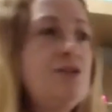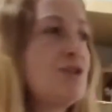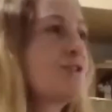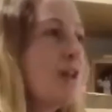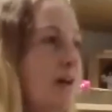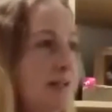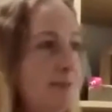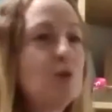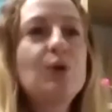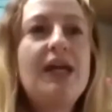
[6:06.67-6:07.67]
just early
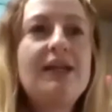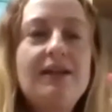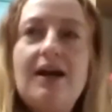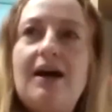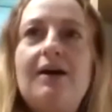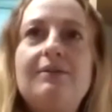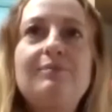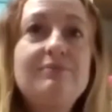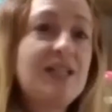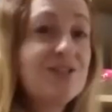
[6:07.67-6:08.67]
morning
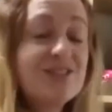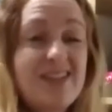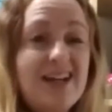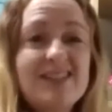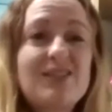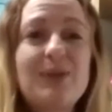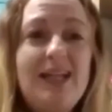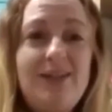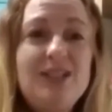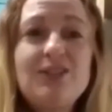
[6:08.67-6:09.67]
because that's the
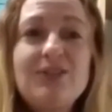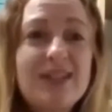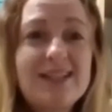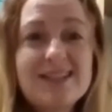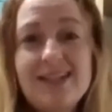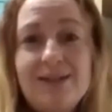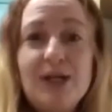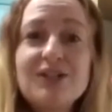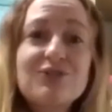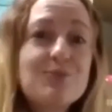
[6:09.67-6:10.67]
way we do things. He
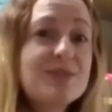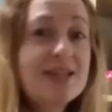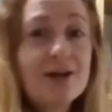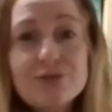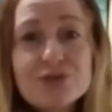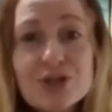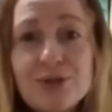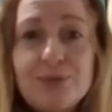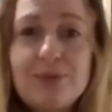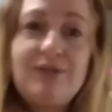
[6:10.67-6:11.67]
works for himself.
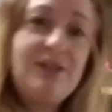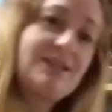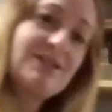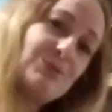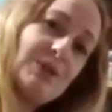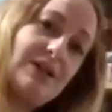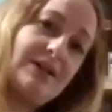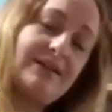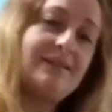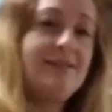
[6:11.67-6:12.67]
So if he doesn't
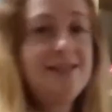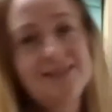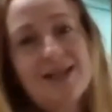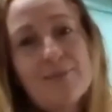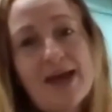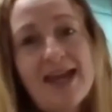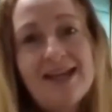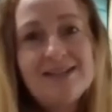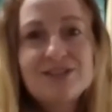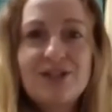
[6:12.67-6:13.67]
work, he doesn't get
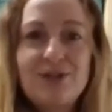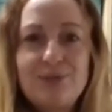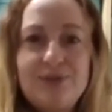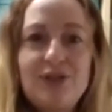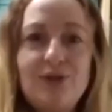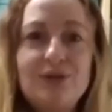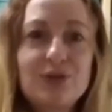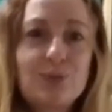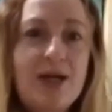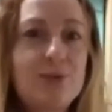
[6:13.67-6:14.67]
paid. So, you know, you've
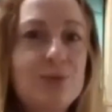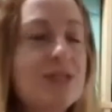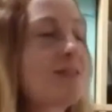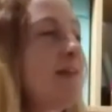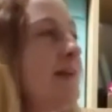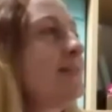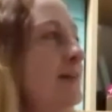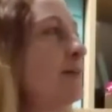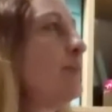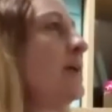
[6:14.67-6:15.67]
got to weigh all these things
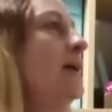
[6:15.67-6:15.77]
up.